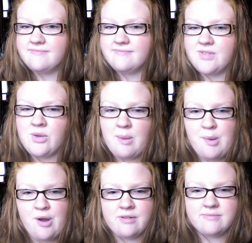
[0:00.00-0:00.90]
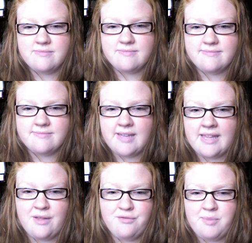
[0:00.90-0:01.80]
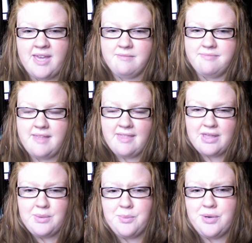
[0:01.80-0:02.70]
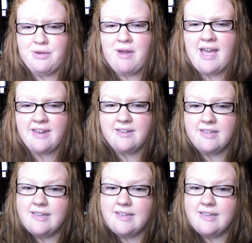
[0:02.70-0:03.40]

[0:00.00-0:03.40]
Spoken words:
get me wrong, I love me. I think I'm pretty rad.